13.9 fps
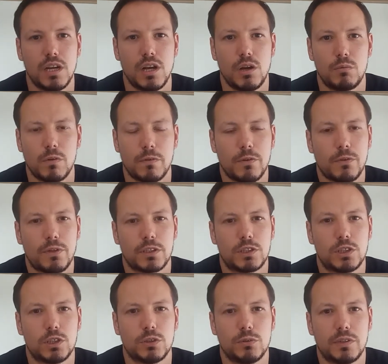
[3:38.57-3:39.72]
with nothing to
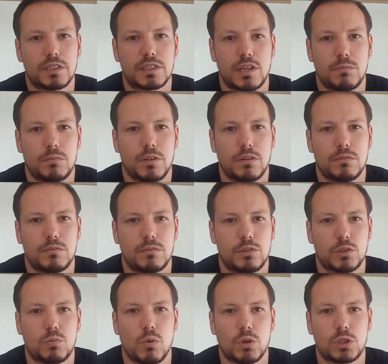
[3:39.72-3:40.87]
do except,
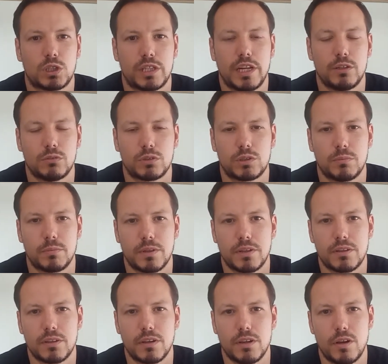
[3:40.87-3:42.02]
just watch telly or something.
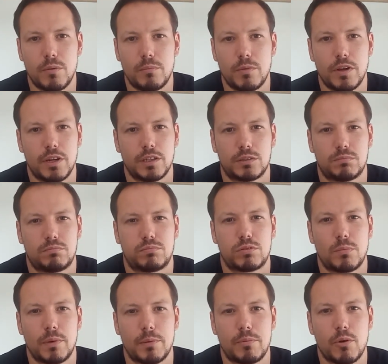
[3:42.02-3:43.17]
And it's
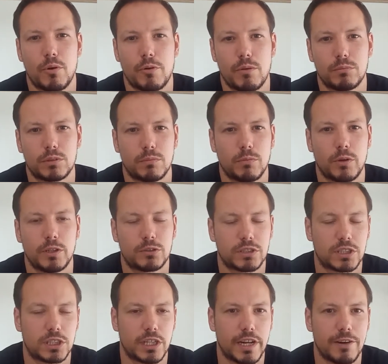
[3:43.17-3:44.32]
probably programs I'm not
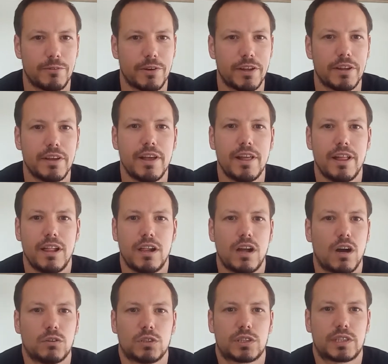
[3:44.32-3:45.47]
interested in anyway.
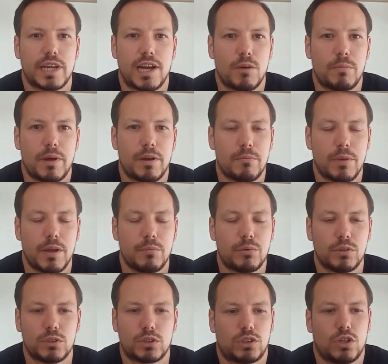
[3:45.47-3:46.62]
I'll just get out pen and paper and
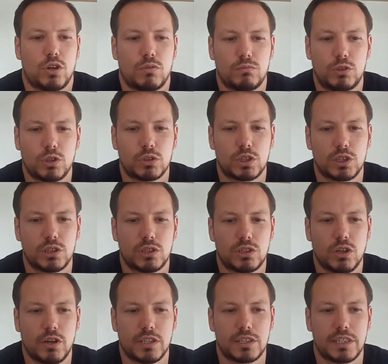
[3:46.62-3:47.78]
just start jotting
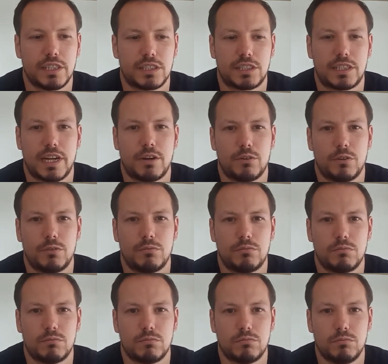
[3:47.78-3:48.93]
ideas down, and
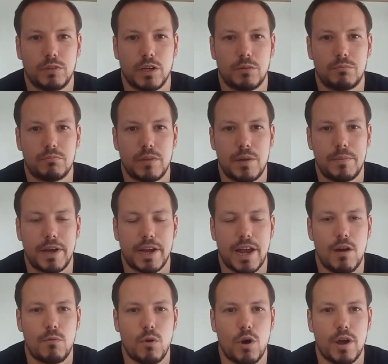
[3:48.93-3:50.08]
maybe I get
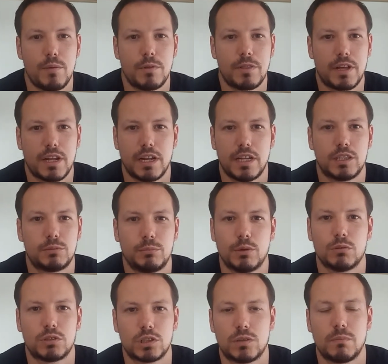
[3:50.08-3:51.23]
a rhyme and that leads me on
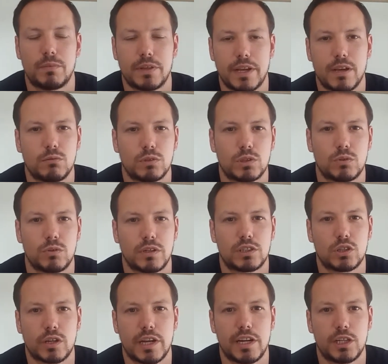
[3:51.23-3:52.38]
to something else, or I
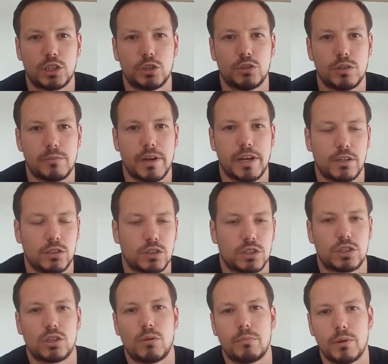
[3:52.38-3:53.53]
start getting a tune in my head and just
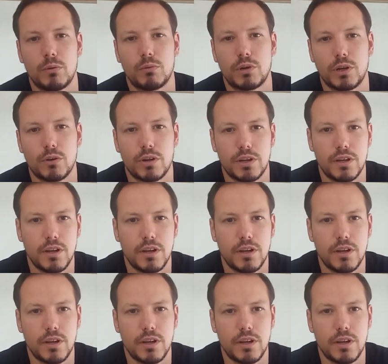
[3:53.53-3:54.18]
start building on it.